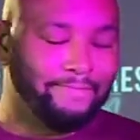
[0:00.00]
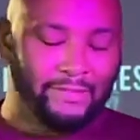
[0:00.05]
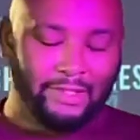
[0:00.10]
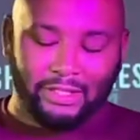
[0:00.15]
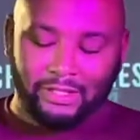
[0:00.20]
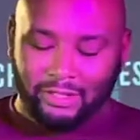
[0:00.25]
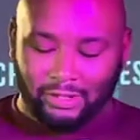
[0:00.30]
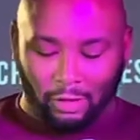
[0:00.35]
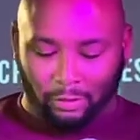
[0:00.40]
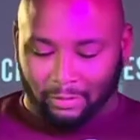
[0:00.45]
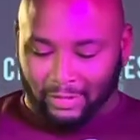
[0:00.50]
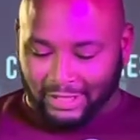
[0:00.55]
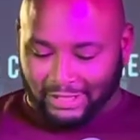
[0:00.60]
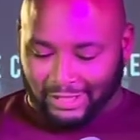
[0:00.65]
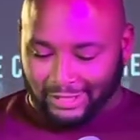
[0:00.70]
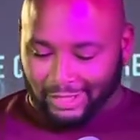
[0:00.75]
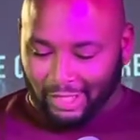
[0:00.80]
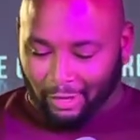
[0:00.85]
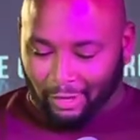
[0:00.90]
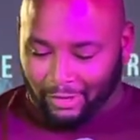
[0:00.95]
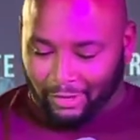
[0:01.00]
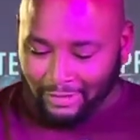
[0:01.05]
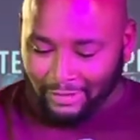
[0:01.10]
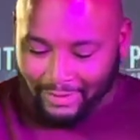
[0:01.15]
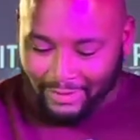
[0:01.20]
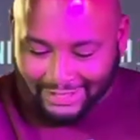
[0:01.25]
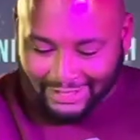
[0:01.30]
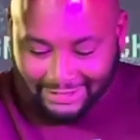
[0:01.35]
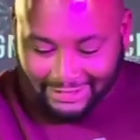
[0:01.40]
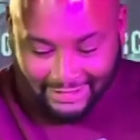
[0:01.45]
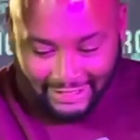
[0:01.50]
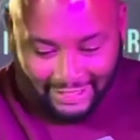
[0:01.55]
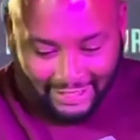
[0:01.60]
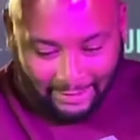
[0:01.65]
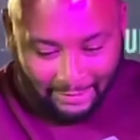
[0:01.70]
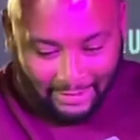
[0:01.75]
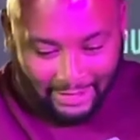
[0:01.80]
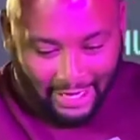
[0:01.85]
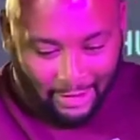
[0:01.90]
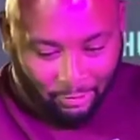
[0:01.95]
So much has already been said,
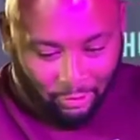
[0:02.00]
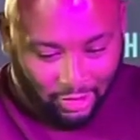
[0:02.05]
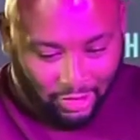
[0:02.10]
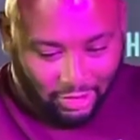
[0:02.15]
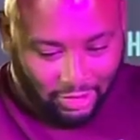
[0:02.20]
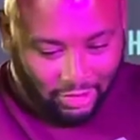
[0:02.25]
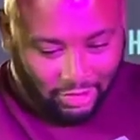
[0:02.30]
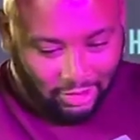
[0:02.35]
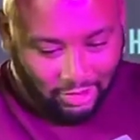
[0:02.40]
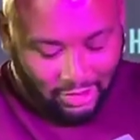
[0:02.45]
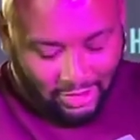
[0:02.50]
and I want to